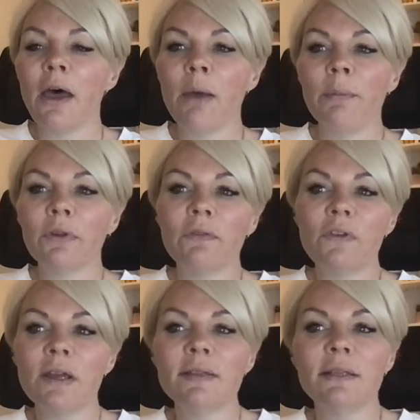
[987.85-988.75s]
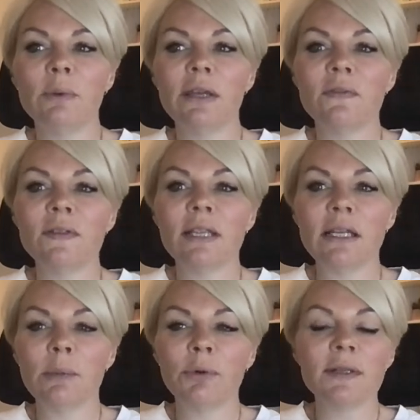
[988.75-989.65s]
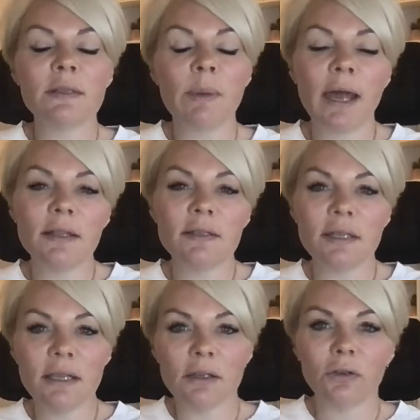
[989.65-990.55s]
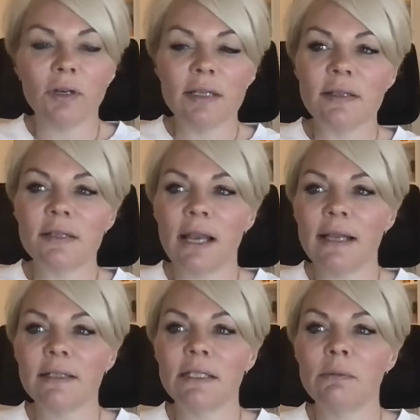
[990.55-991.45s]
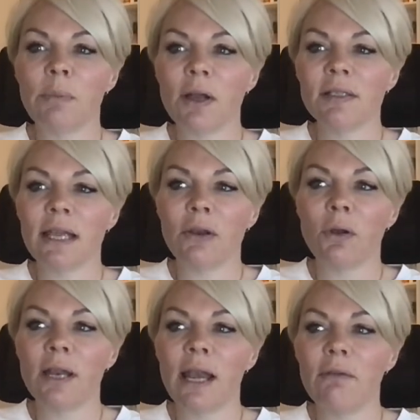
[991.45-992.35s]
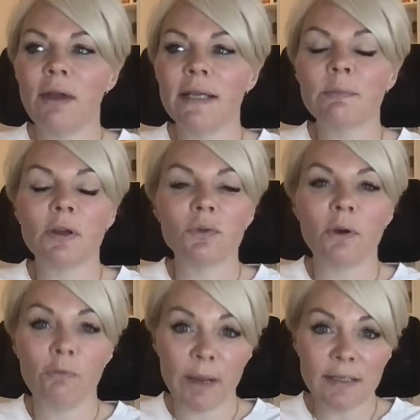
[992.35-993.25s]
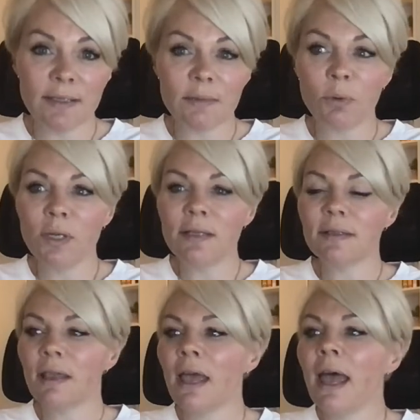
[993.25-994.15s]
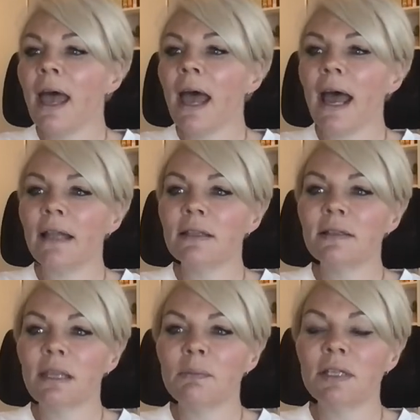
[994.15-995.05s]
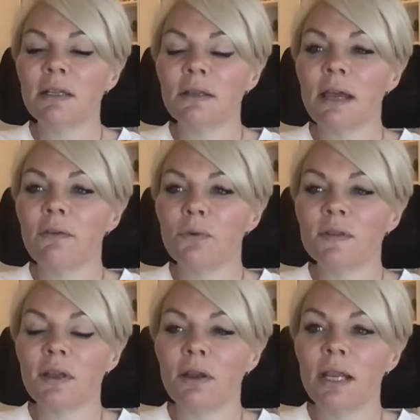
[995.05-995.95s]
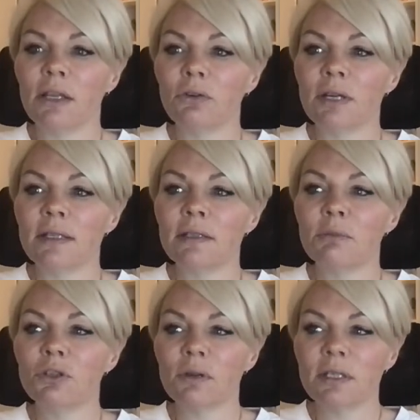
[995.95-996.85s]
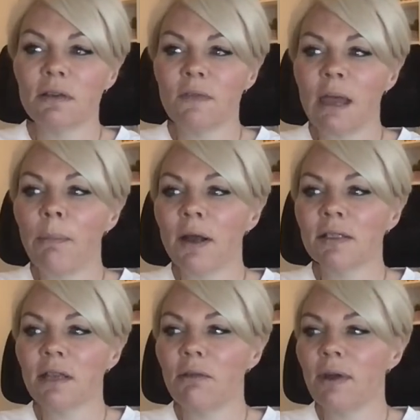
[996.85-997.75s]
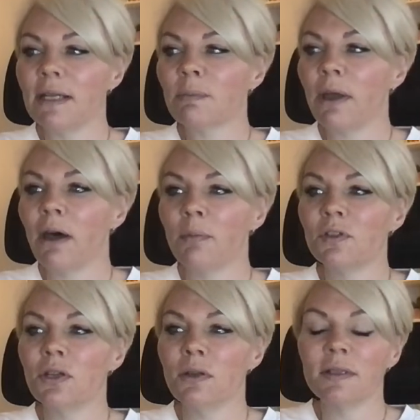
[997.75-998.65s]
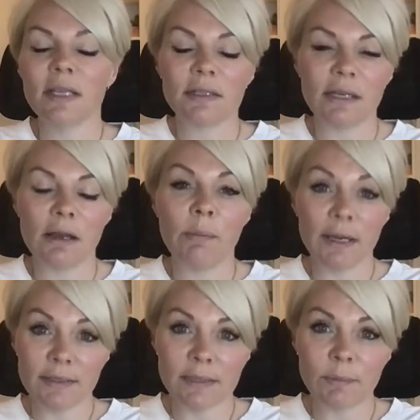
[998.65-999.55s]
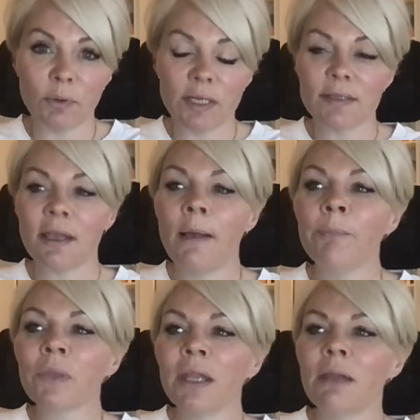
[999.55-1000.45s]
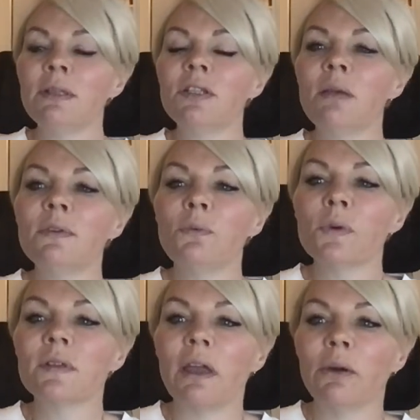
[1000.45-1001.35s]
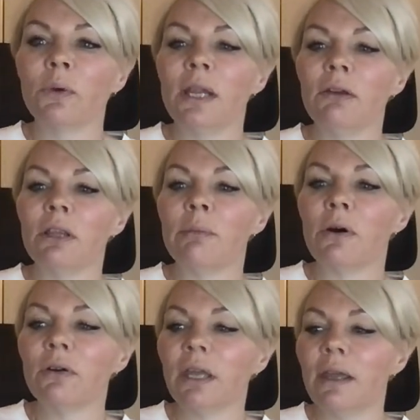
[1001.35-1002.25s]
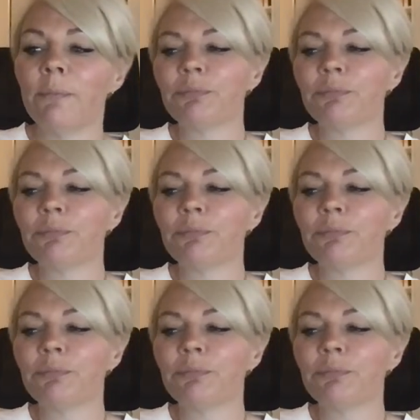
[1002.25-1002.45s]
Conversely, we have seen the Principality increase selected buy-to-let and holiday-let rates by 12 basis points, and the Skipton have also increased the majority of their buy-to-let rates by up to 16 basis points. Now, in terms of what's going on here in the market,